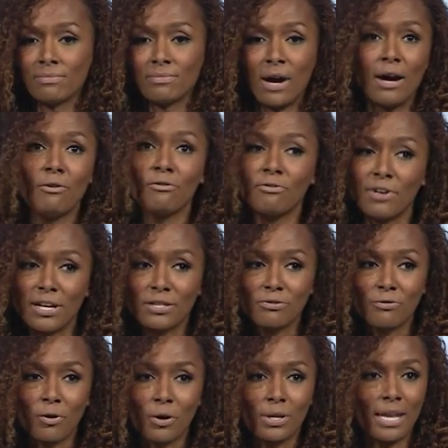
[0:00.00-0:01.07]
unfit
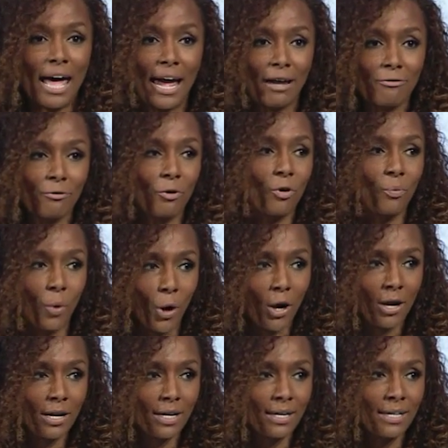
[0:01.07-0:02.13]
for life or
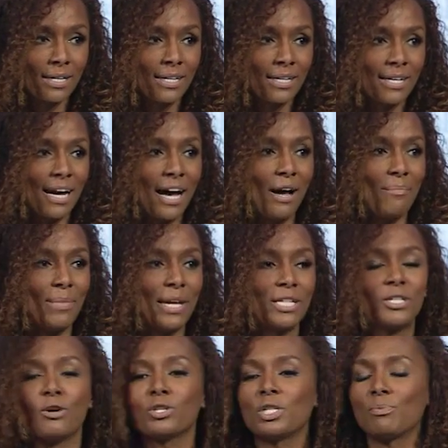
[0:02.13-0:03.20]
work, it's
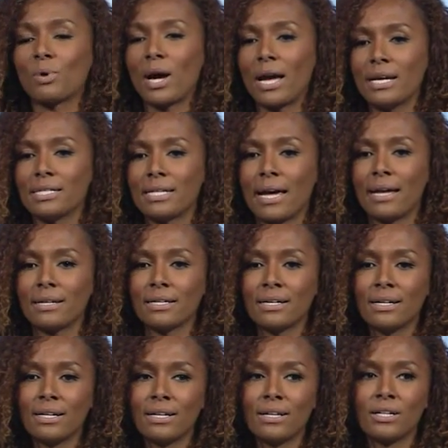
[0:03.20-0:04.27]
no surprise that
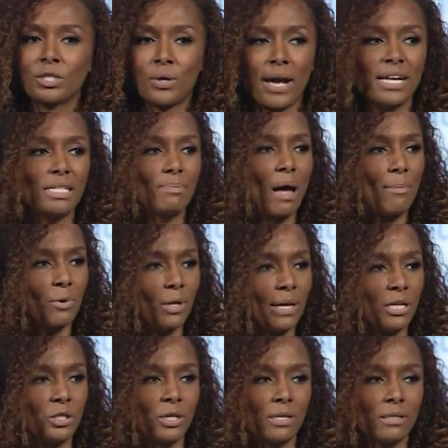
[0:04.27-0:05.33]
trans
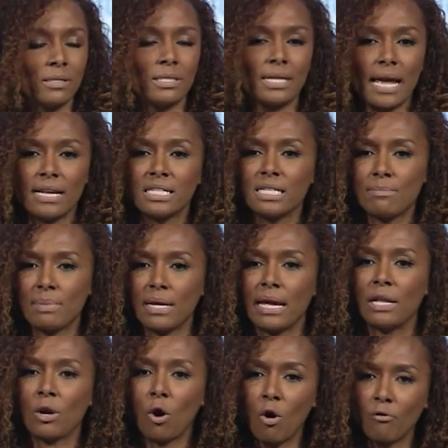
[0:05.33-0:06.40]
populations tend to be an
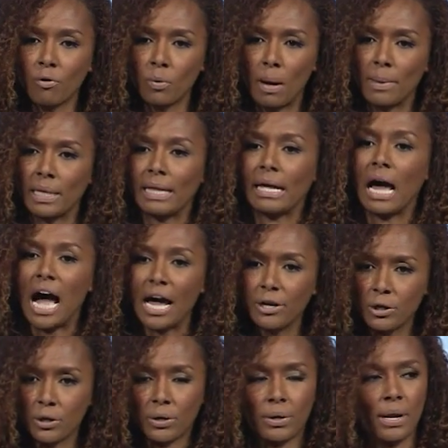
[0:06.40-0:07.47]
overwhelmingly
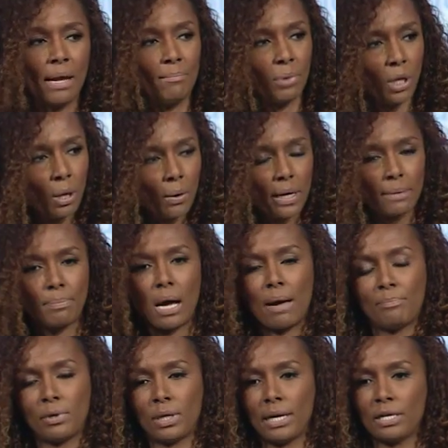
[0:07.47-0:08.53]
underemployed
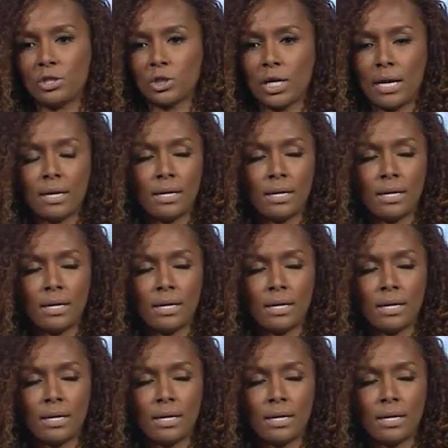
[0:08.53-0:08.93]
population.